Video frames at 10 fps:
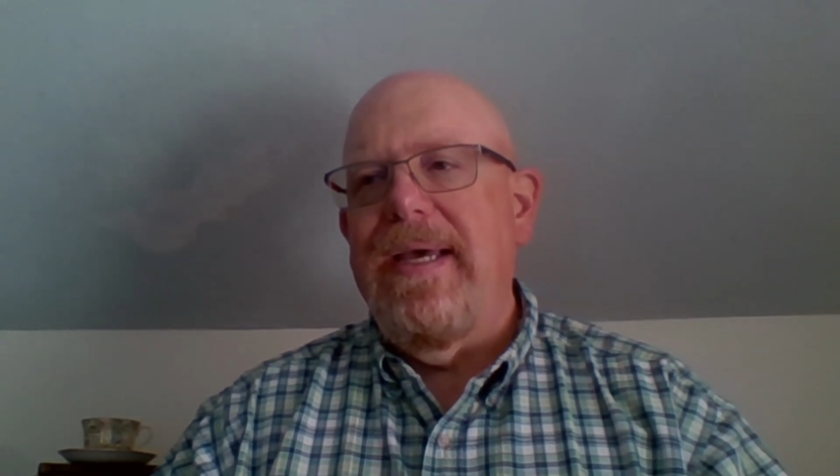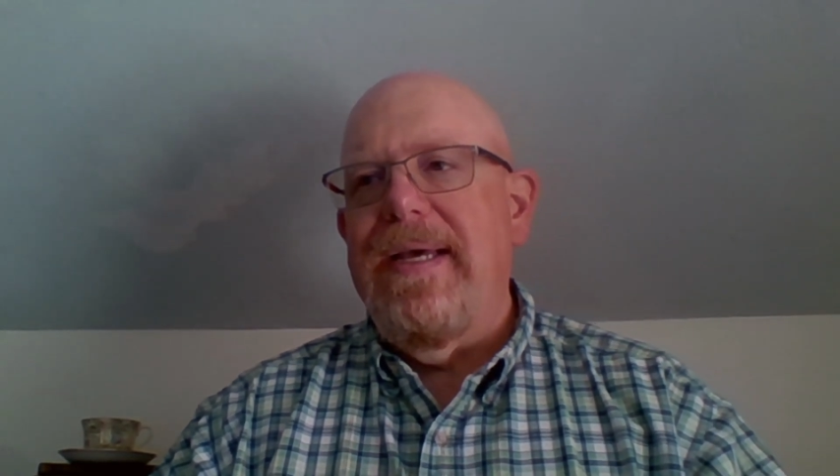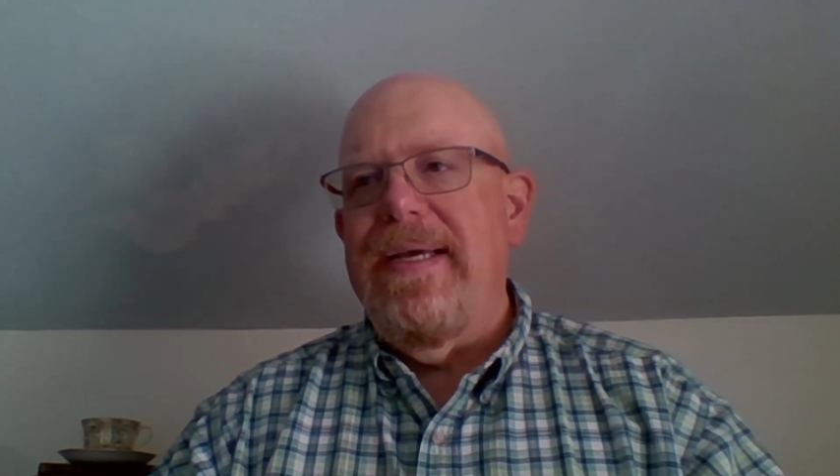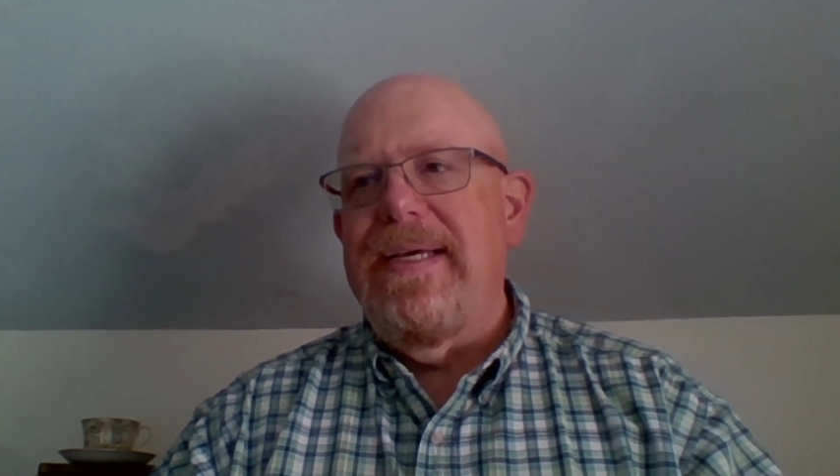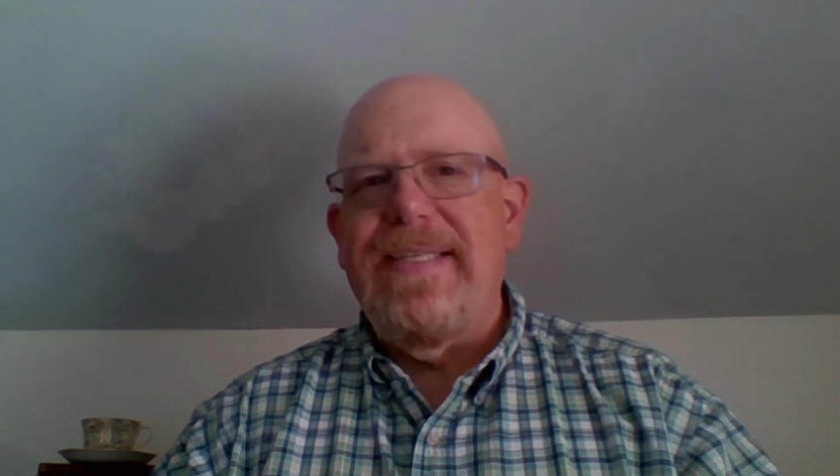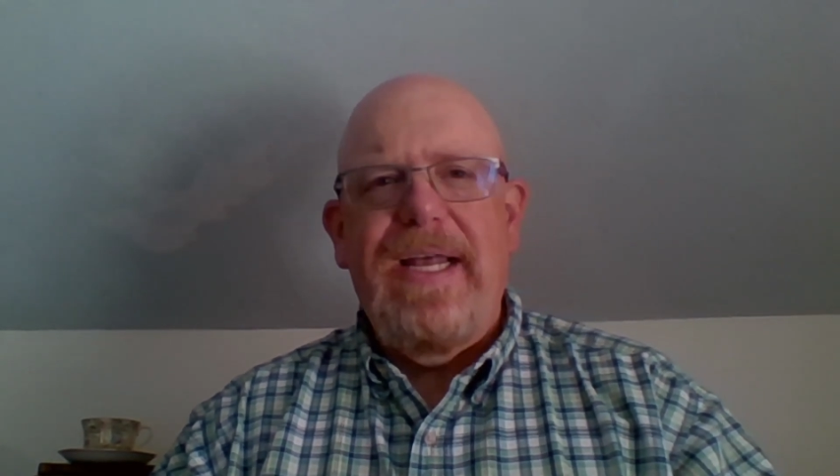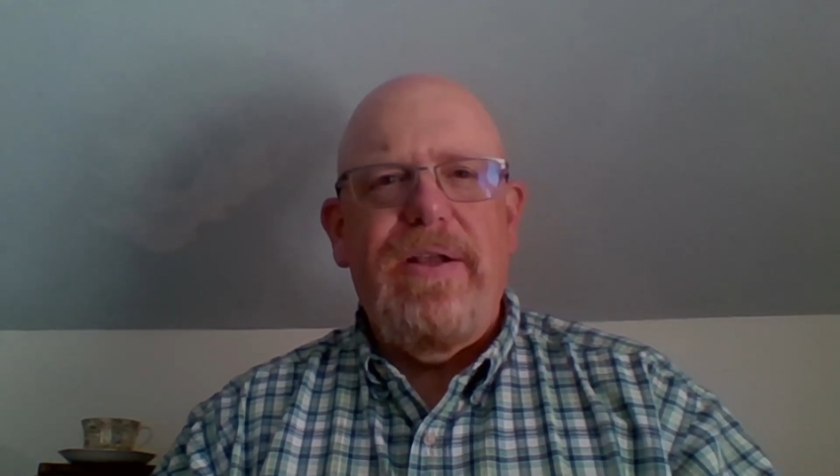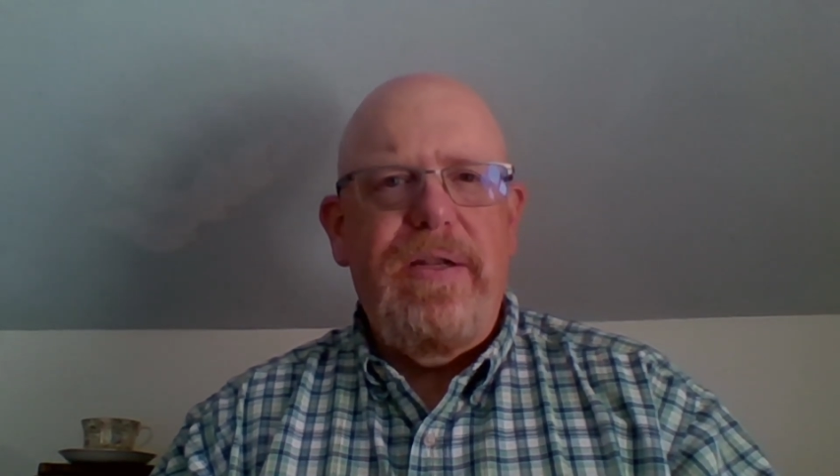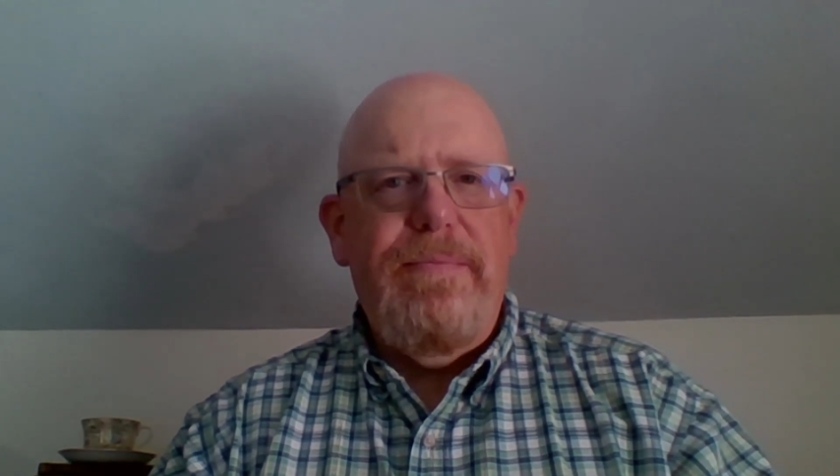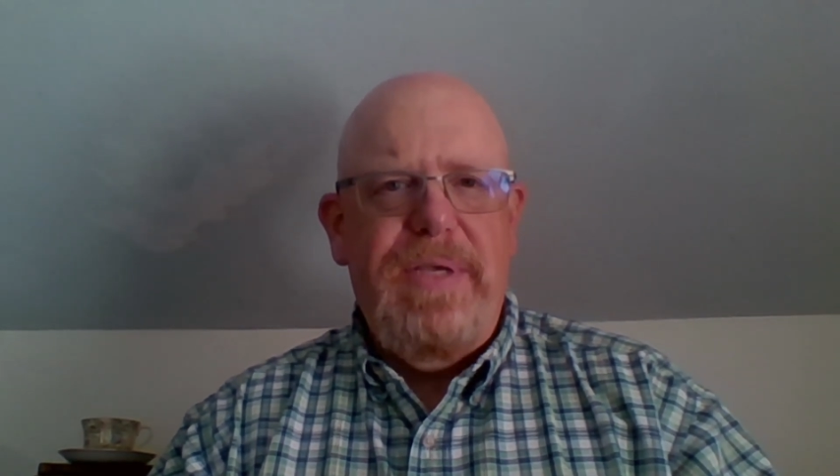is that
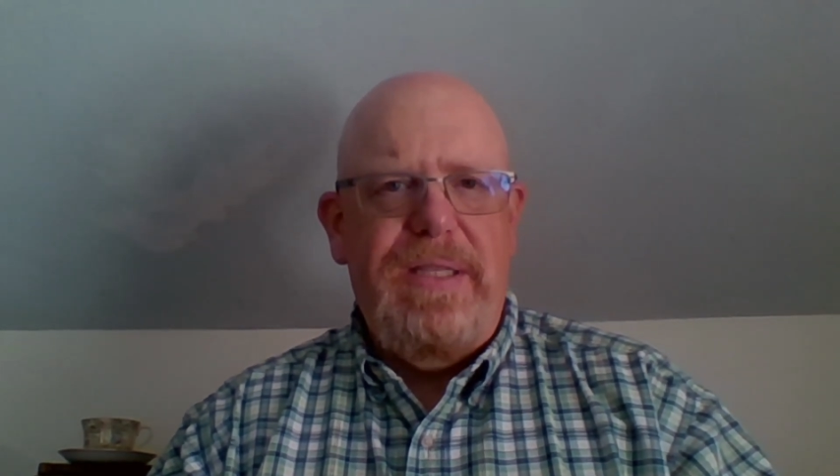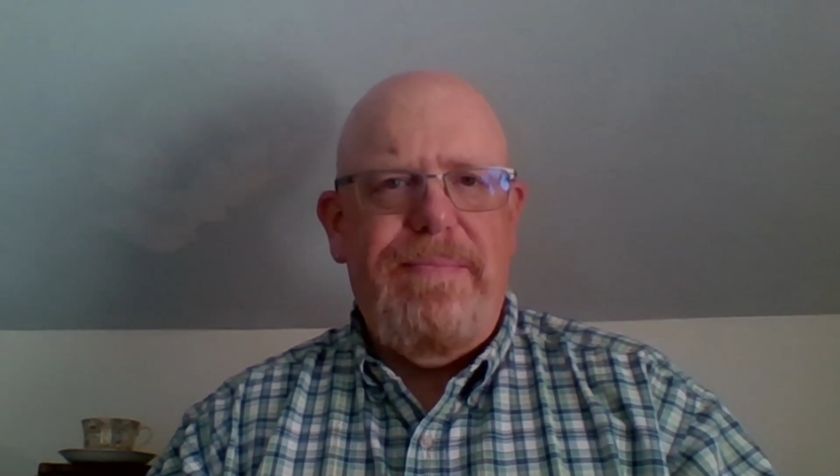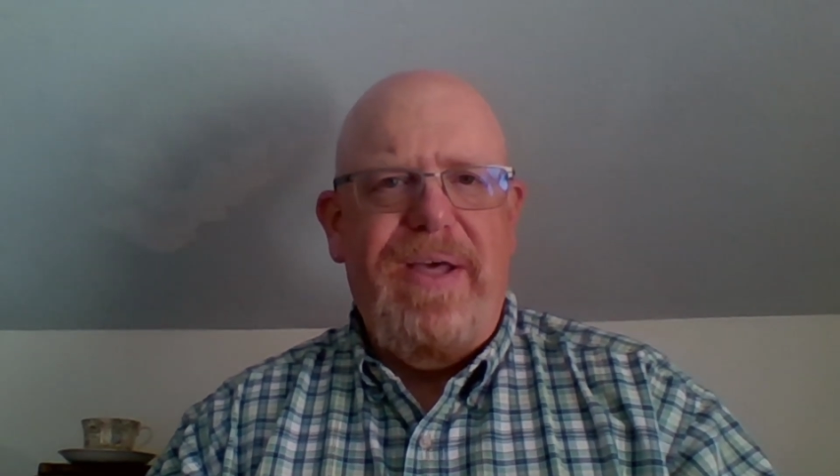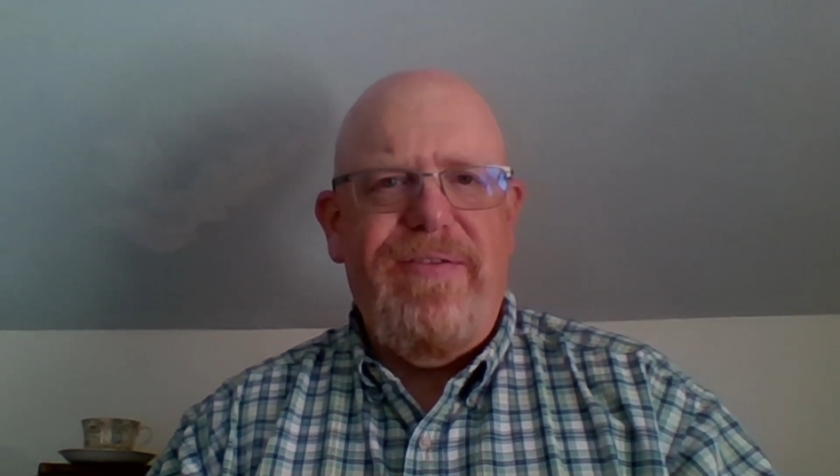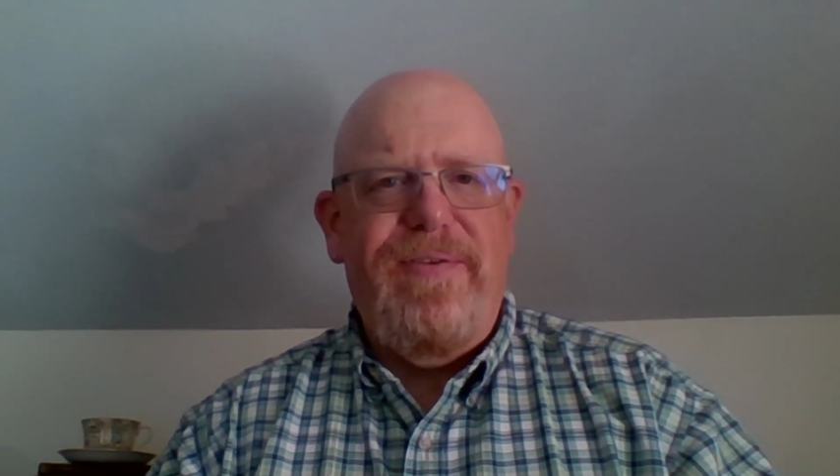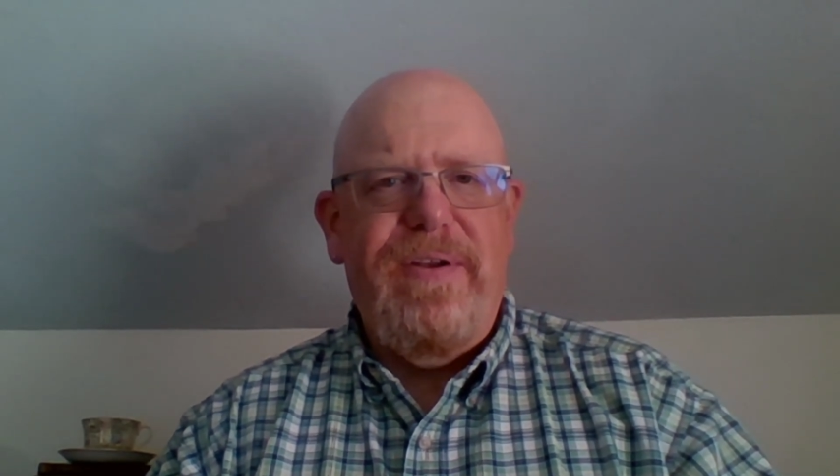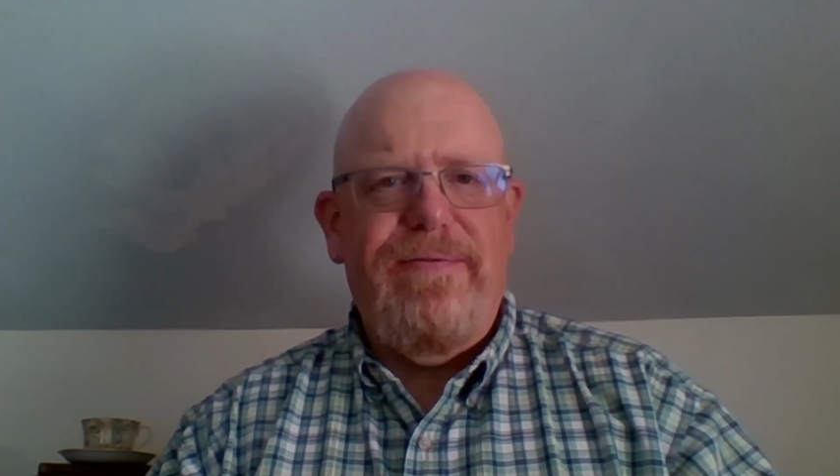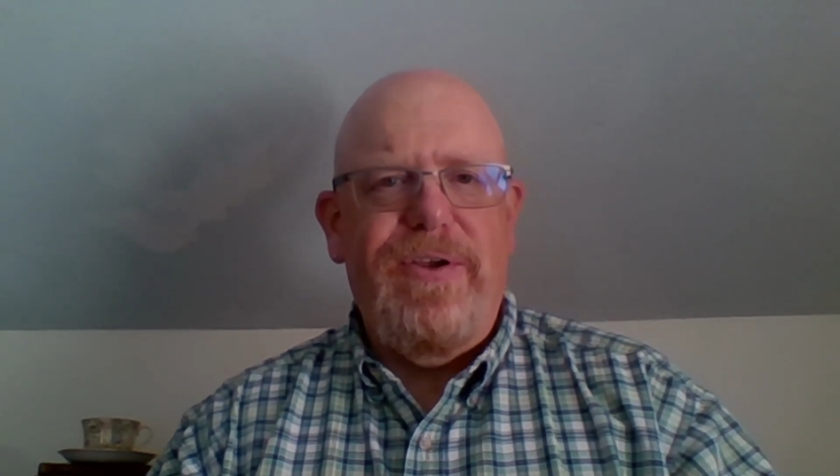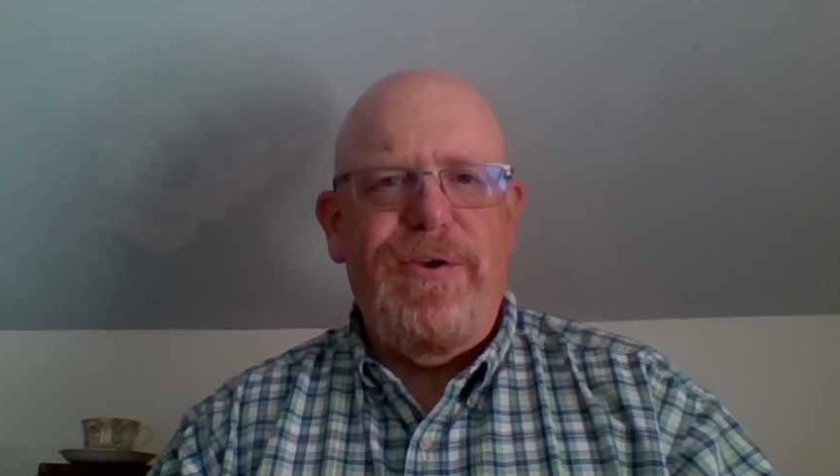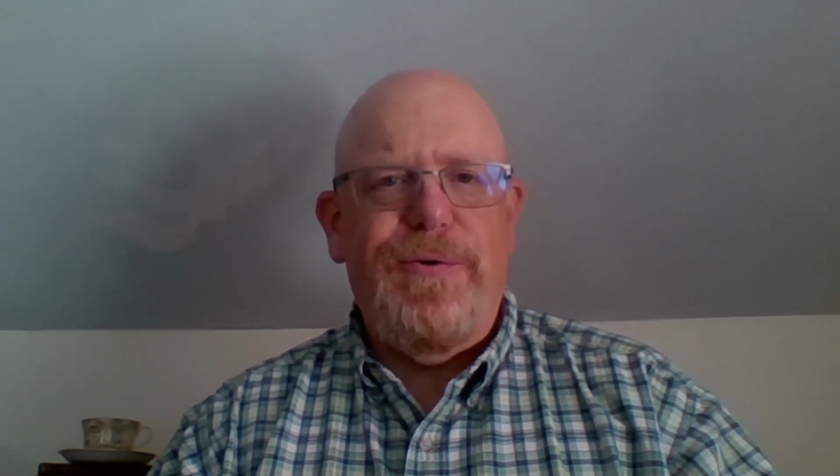going to be the best fit
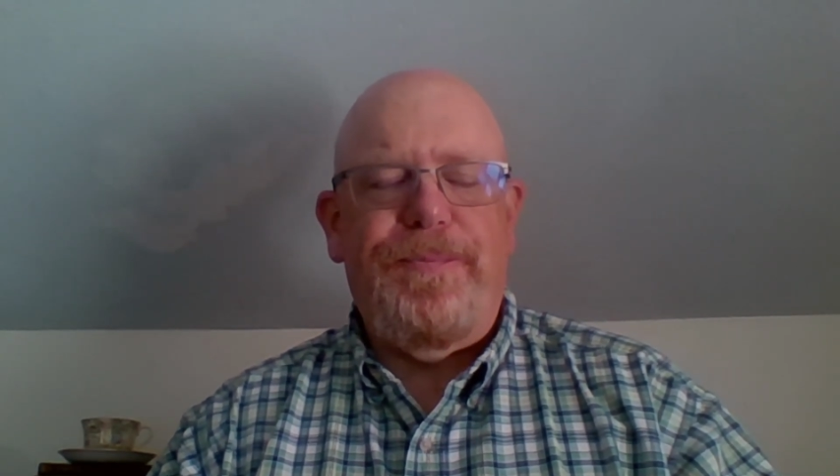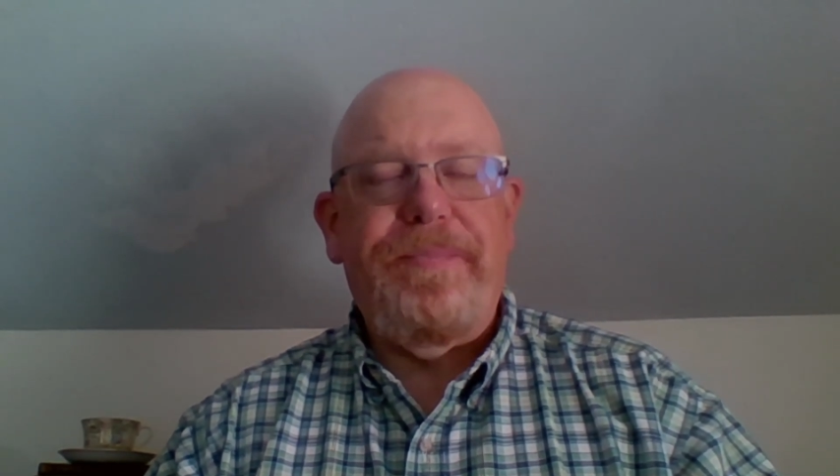for you?